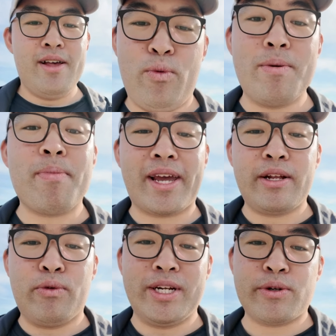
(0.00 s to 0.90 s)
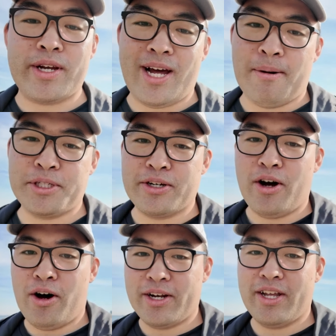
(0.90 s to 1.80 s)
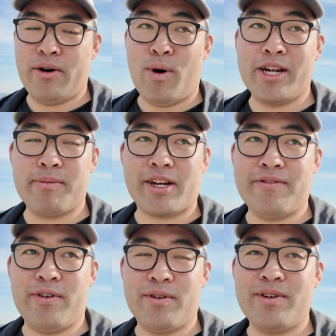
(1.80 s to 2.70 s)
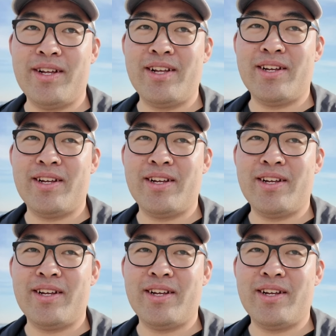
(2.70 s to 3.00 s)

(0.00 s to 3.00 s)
wind mic or windscreen option on the wireless microphone.